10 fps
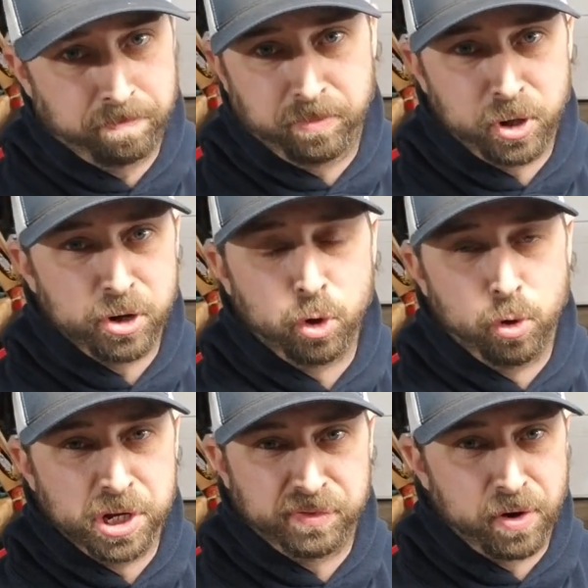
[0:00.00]
They're
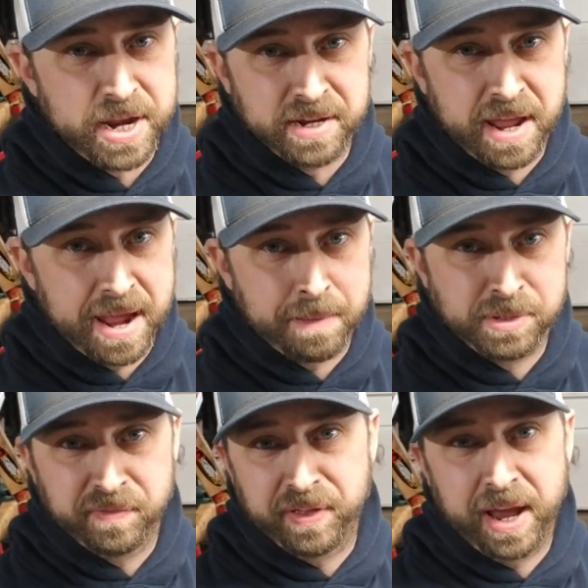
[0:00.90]
notorious for eating cams
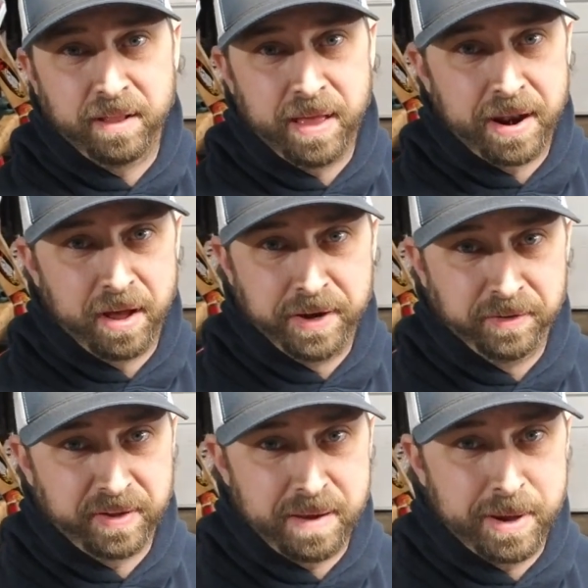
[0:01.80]
if they got a lot of idle
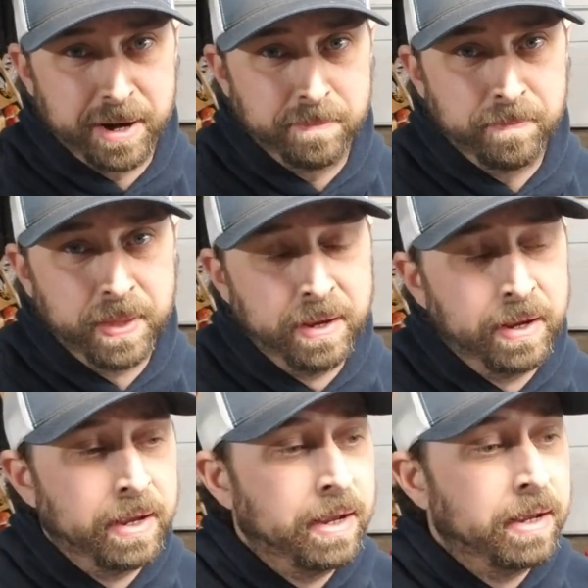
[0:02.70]
time on them.
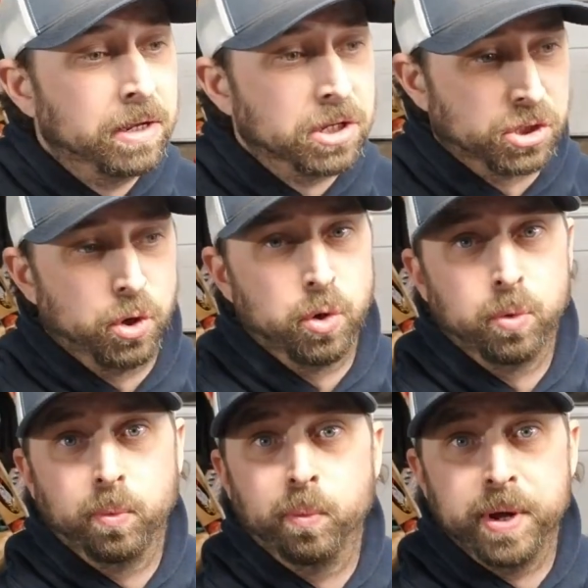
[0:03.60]
So
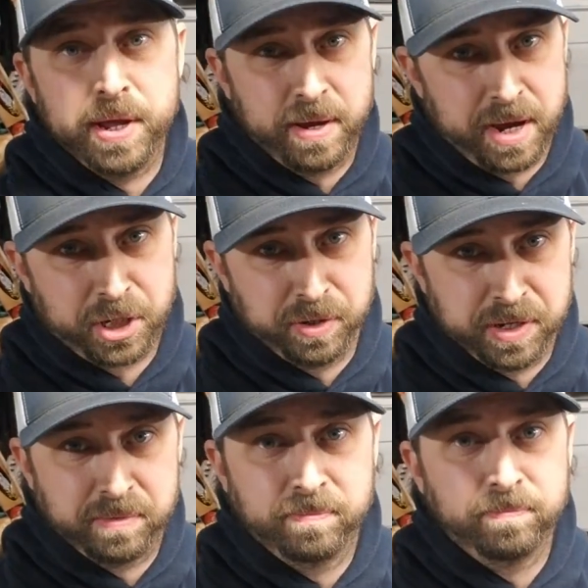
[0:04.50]
we
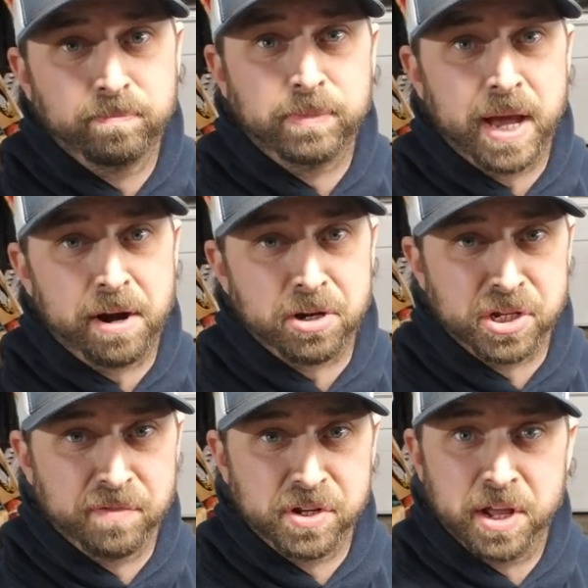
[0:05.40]
actually got
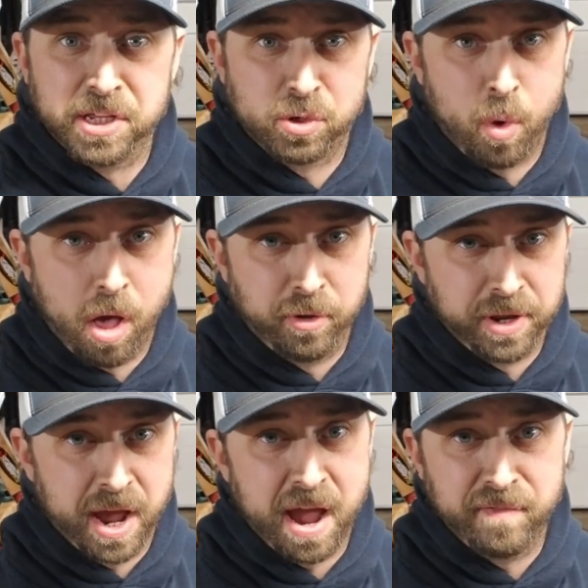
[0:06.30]
ourselves a nice quality
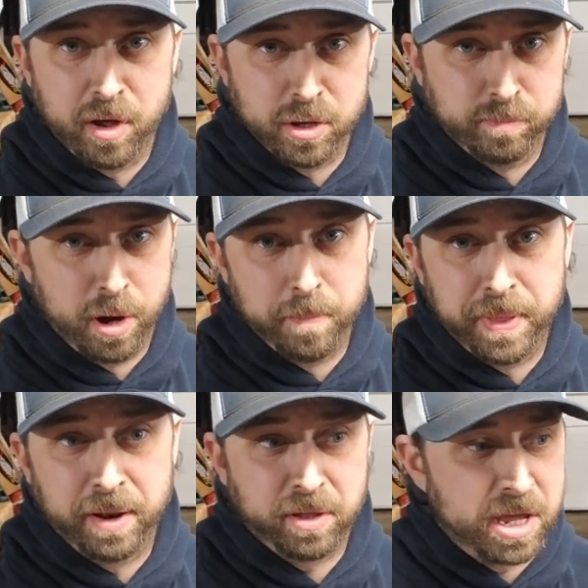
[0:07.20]
high volume pump
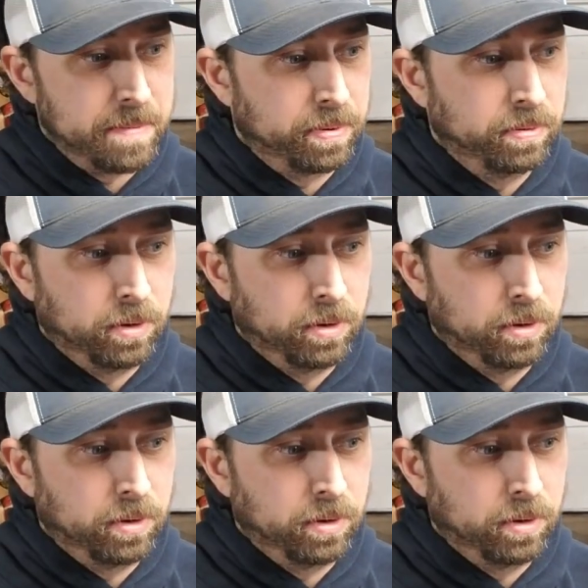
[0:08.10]
that'll keep,